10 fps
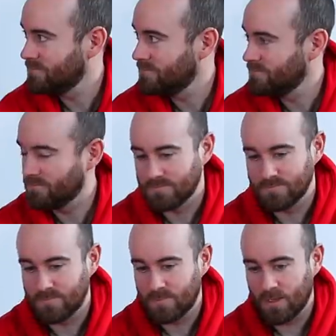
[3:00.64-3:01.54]

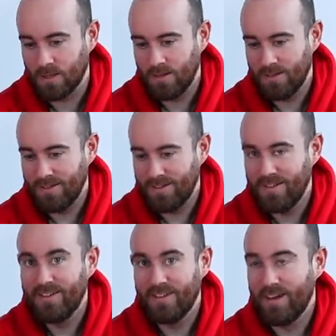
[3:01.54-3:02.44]

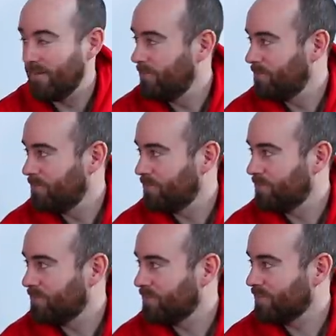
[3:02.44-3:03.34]

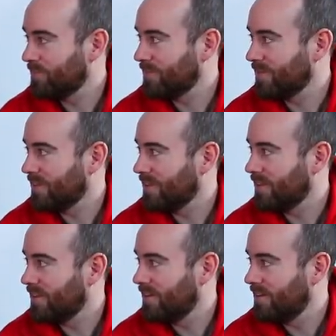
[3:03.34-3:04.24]

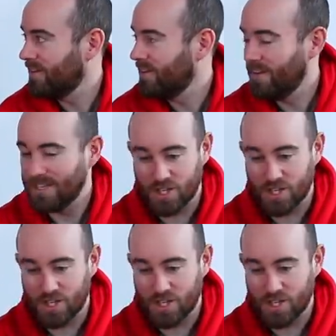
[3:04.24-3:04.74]
(silent)